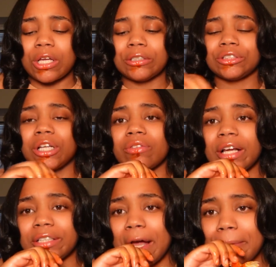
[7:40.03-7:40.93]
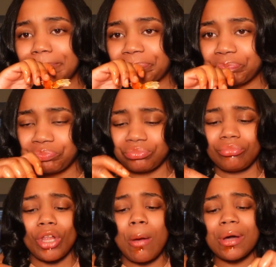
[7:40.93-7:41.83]
and stuff like that.
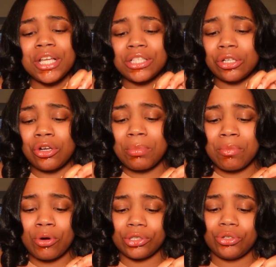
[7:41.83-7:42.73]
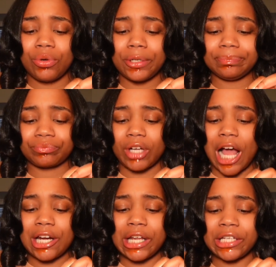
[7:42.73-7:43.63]
But it's a little bit more to it.
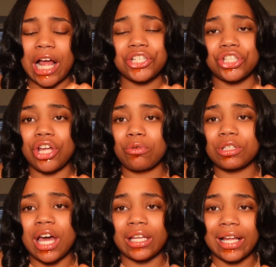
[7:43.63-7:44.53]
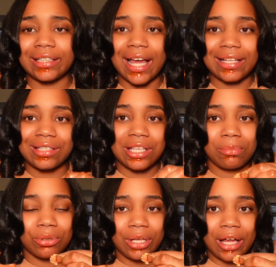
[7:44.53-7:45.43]
I didn't I just thought it was kind of like that
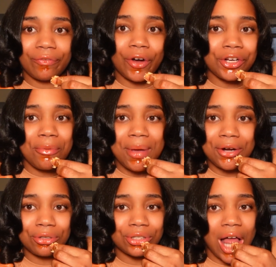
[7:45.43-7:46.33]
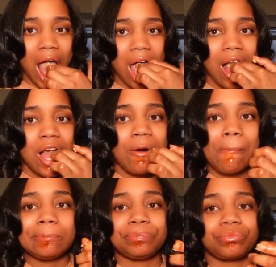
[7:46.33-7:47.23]
simple, like fundamentals like
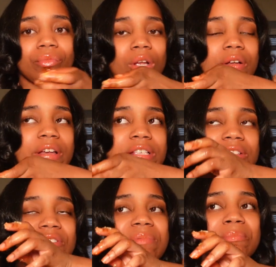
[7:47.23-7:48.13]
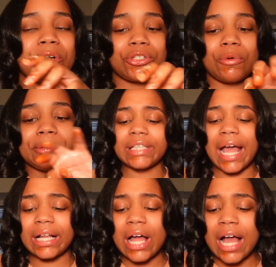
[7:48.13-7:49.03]
it's a little bit more to it.
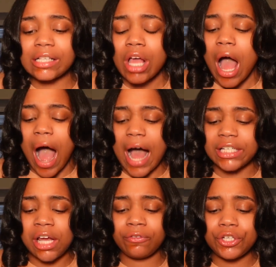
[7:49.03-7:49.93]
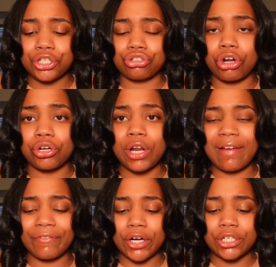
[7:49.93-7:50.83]
That class, I definitely struggled
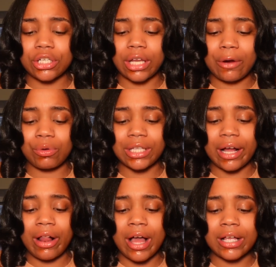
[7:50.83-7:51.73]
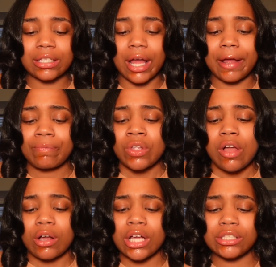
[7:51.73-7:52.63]
at first, like with that class, like,
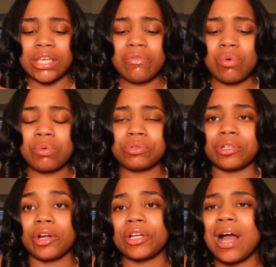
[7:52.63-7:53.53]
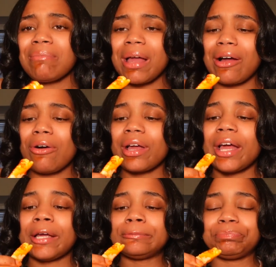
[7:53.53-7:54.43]
cause even when we was learning, I'm like,
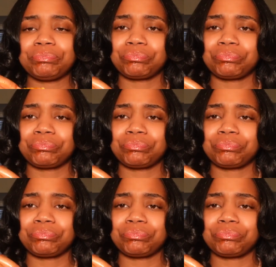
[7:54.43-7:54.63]
okay,